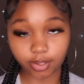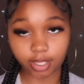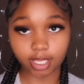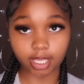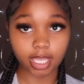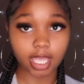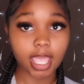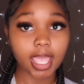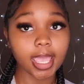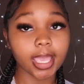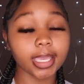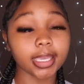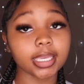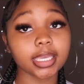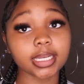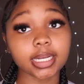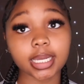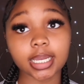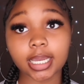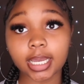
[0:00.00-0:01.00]
And
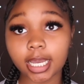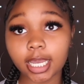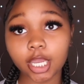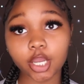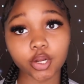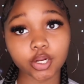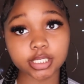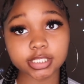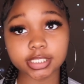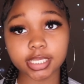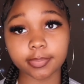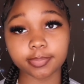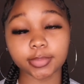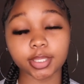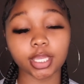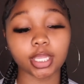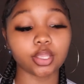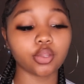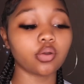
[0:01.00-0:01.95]
get a cut or something,